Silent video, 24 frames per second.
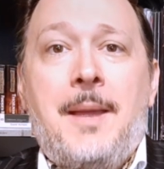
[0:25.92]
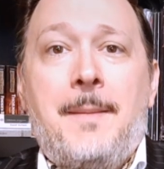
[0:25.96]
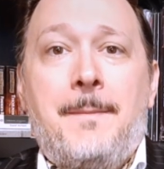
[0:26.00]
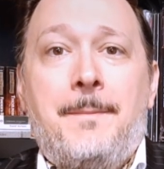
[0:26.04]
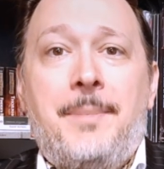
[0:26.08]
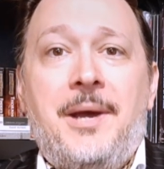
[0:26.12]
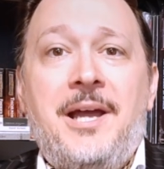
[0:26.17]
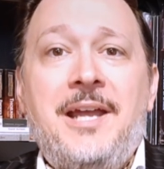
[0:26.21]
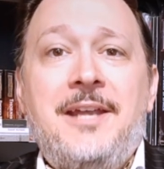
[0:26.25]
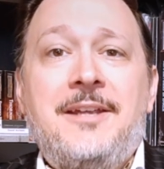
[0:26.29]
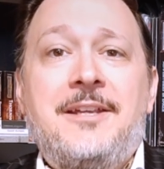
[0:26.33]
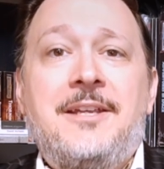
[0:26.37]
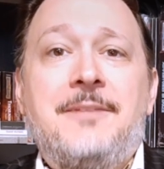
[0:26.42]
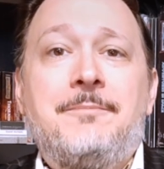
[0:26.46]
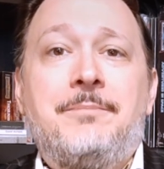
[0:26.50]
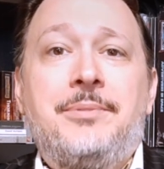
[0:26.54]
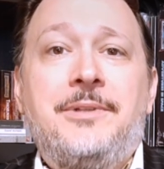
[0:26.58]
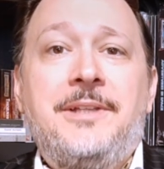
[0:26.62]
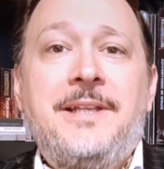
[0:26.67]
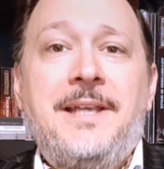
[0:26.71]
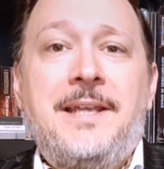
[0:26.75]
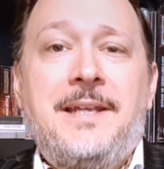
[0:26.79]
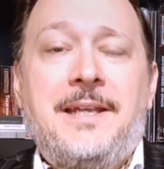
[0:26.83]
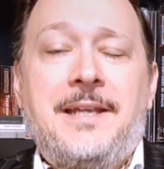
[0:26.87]
by
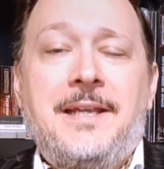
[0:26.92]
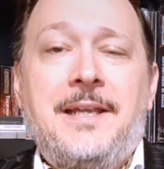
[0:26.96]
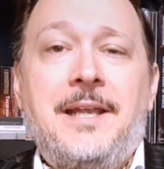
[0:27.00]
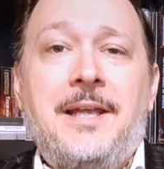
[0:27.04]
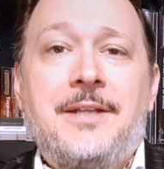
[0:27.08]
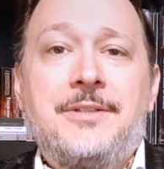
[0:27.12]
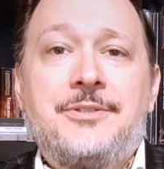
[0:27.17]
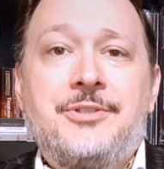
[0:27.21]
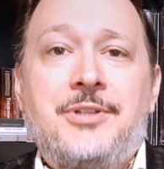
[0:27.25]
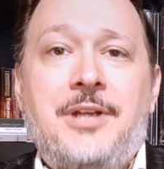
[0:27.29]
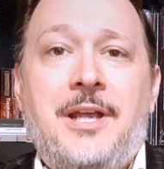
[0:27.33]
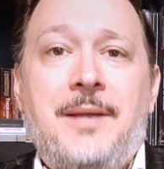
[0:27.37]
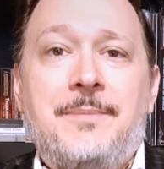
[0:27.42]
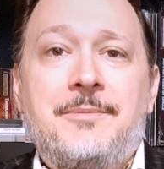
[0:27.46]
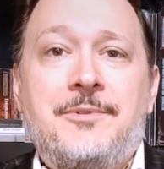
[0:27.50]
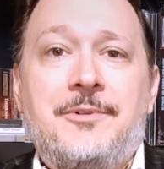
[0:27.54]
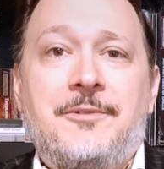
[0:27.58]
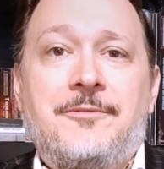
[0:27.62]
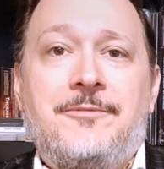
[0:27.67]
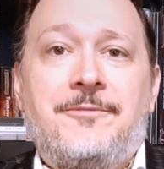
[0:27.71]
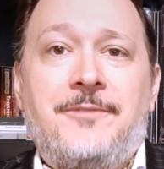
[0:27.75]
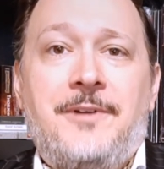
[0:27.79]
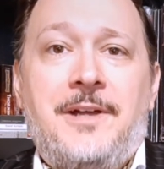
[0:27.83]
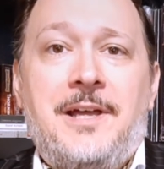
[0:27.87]
completing Chapter
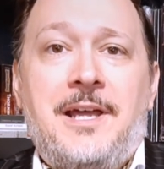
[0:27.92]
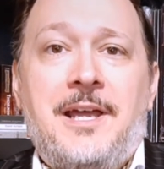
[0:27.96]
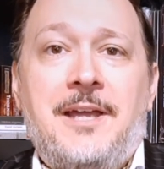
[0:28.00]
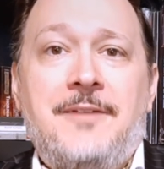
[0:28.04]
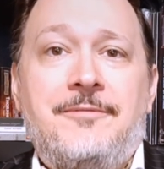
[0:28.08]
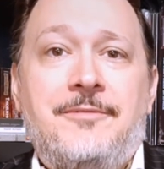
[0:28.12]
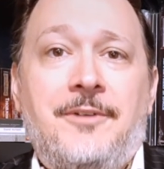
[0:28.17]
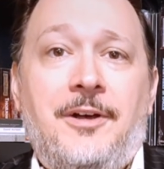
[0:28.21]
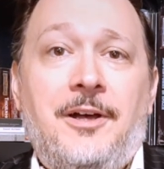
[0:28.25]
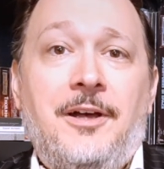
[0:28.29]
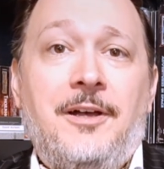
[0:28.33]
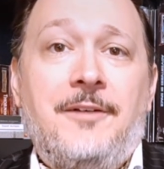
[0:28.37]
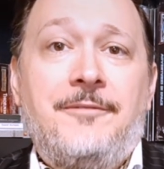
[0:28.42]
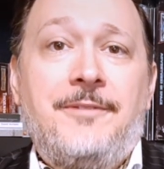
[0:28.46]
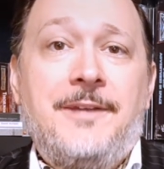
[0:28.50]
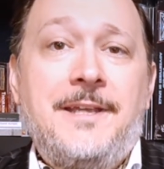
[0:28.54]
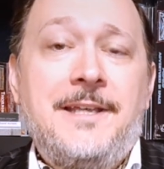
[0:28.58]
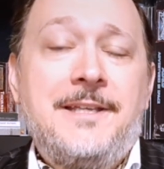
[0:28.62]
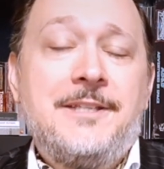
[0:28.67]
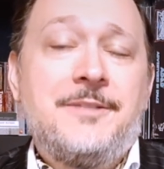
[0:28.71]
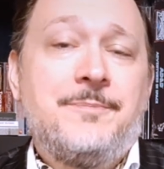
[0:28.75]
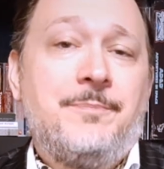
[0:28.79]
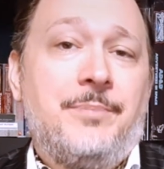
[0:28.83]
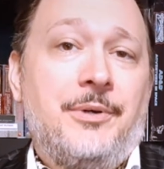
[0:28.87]
5 of his
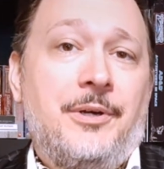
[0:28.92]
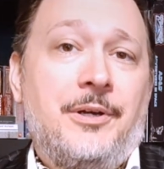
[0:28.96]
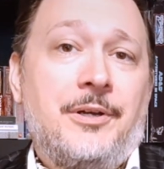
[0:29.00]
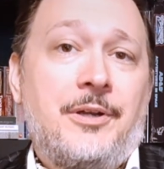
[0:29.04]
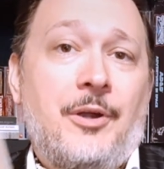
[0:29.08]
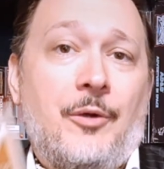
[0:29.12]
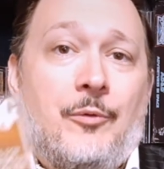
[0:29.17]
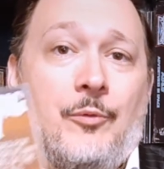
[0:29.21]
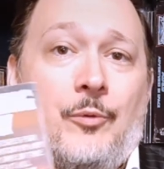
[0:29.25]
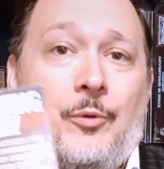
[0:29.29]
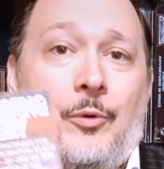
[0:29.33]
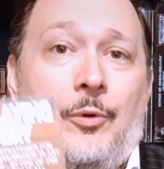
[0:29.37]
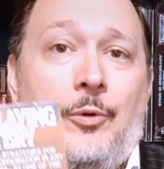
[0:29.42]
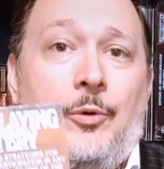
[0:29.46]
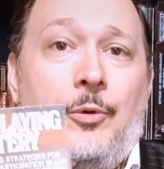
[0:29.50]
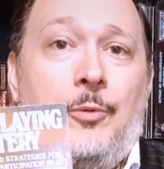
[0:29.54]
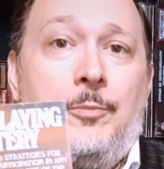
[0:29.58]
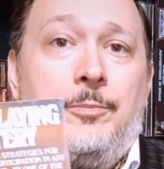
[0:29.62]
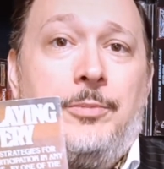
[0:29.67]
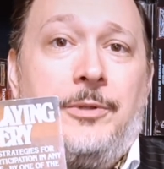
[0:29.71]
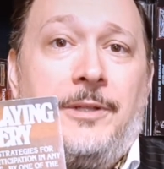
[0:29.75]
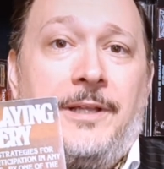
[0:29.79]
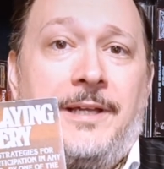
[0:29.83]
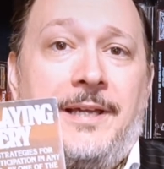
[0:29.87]
book,
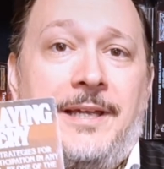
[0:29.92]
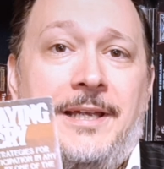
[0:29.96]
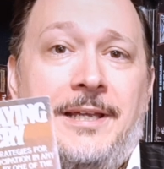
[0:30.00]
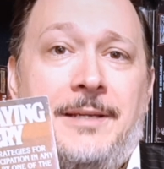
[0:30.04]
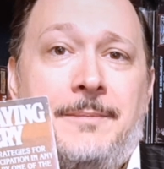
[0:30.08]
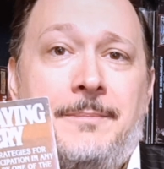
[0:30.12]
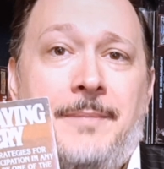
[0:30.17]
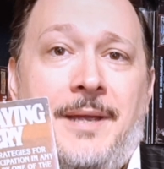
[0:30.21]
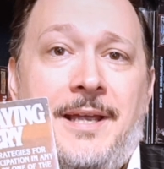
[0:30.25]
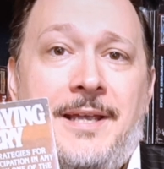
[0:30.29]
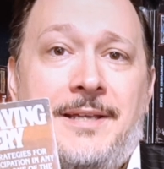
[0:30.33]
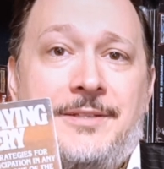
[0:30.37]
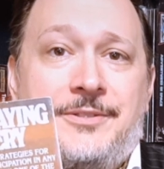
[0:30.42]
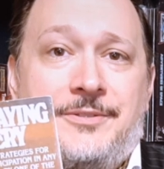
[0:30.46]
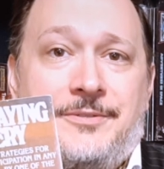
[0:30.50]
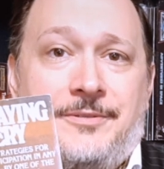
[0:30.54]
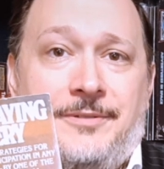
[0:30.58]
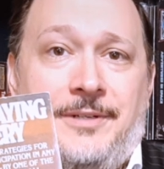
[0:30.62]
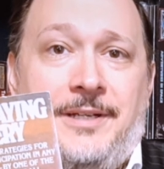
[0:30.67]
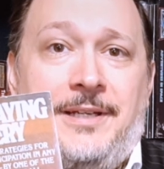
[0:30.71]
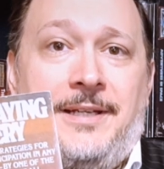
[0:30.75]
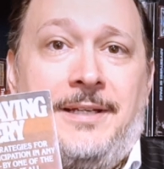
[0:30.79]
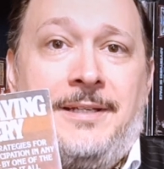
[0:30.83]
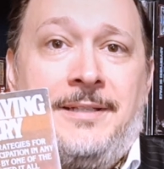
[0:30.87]
Role-Playing Mastery.